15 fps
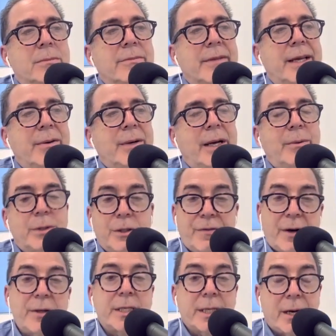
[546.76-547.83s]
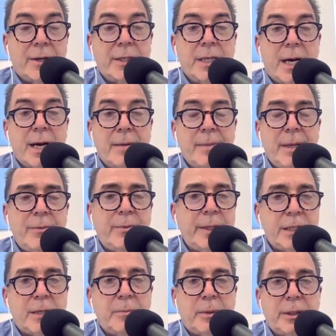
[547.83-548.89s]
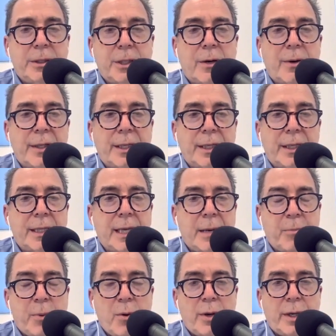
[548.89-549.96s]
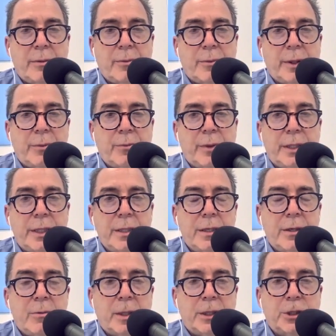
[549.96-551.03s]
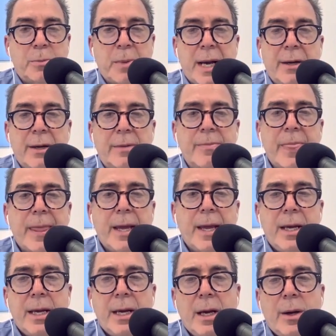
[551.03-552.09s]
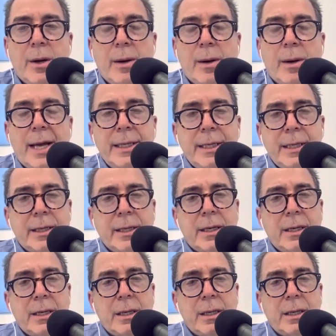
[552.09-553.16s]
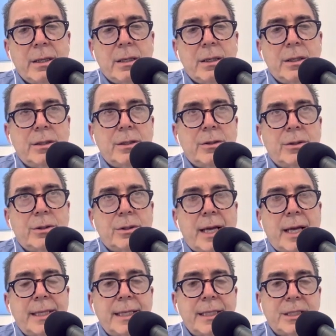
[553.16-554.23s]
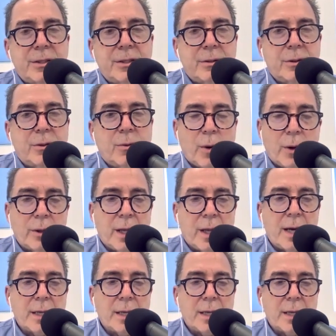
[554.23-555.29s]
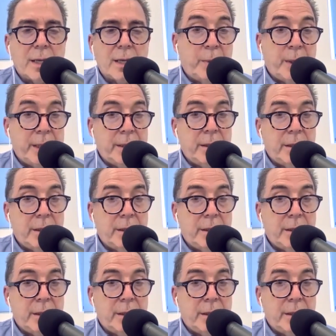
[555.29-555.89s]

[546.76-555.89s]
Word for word: It was a very scary time, and reasonably so. I think at that point, we didn't know much about it. I think it's, the word lockdown's a bit